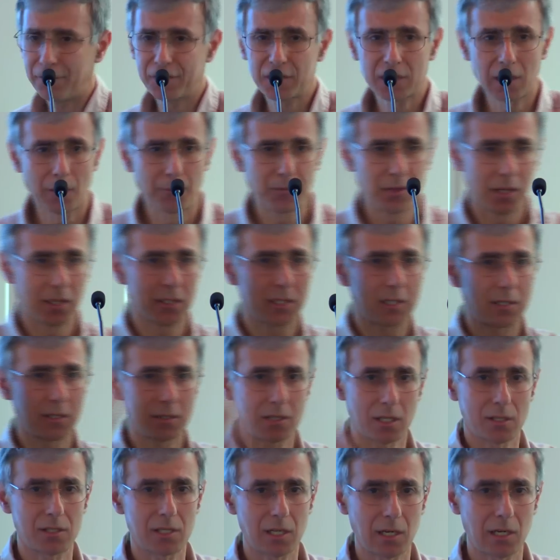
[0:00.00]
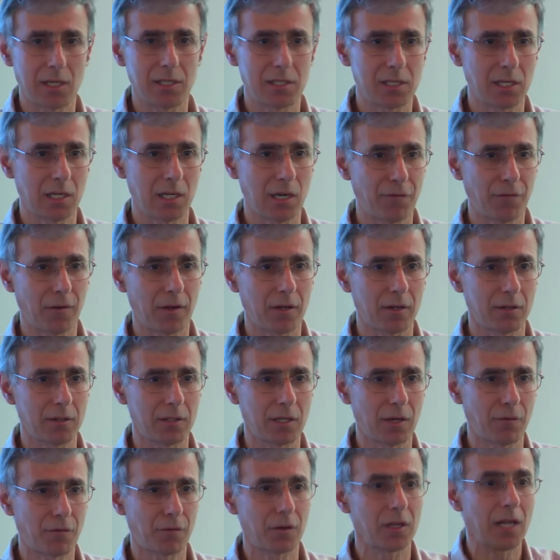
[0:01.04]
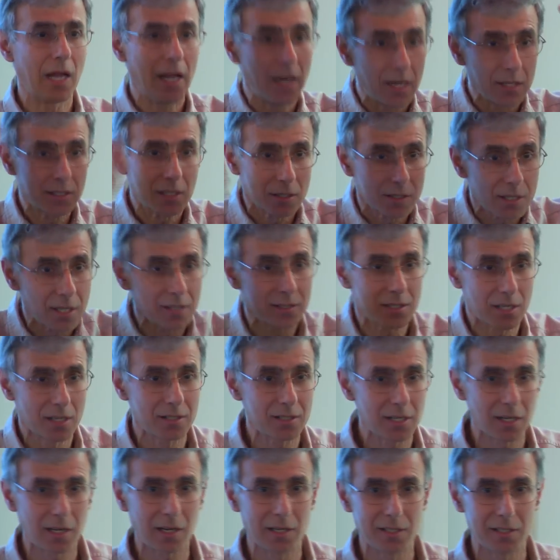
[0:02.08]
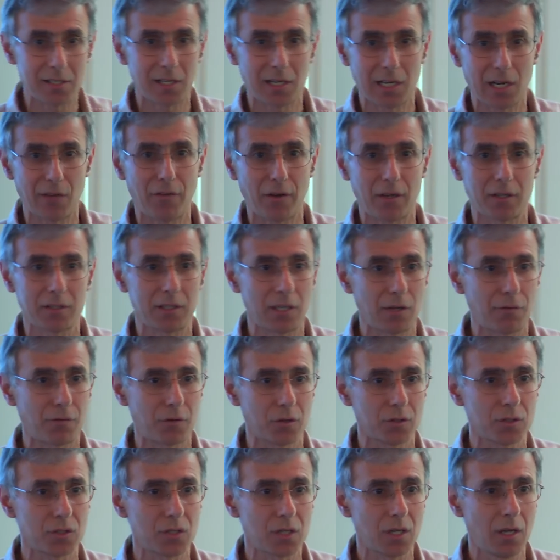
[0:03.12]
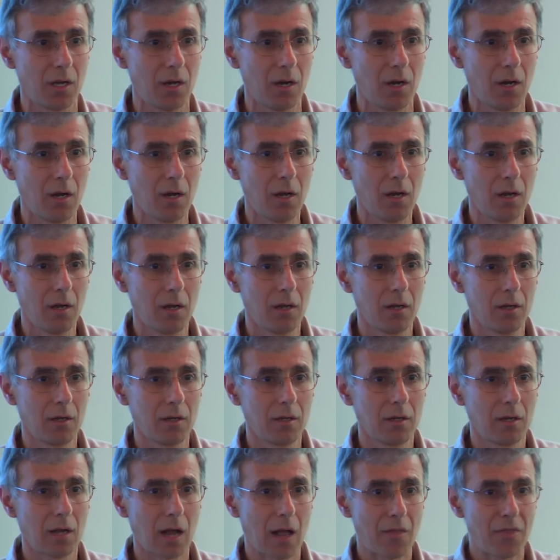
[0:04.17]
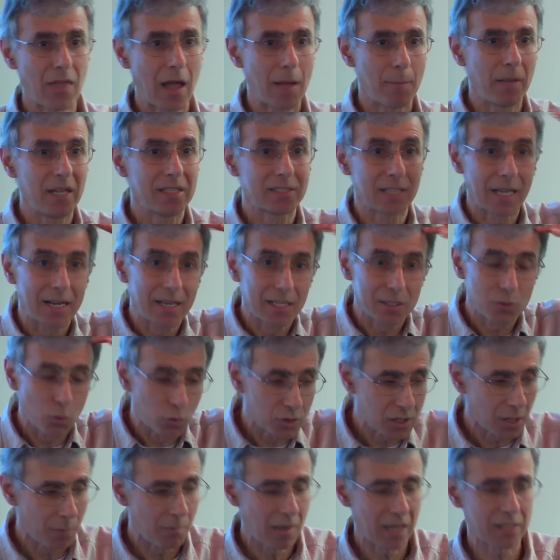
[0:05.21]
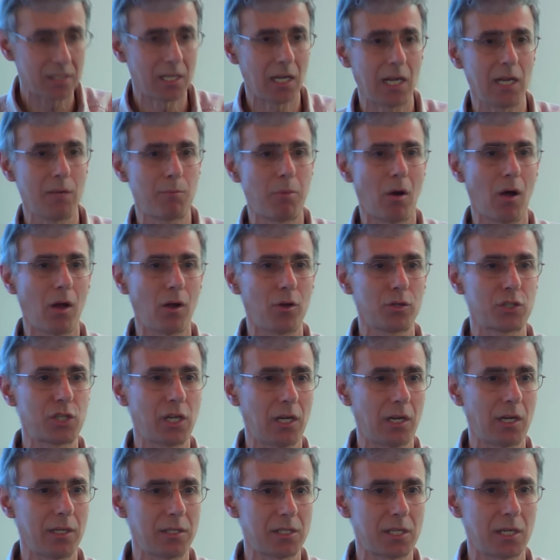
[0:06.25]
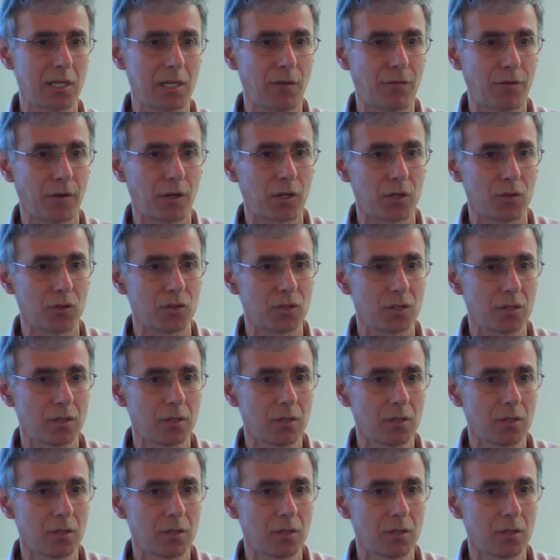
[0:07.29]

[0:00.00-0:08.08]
something is statistically significant different, it is a statistically significant difference. And that means it is automatically biologically significant.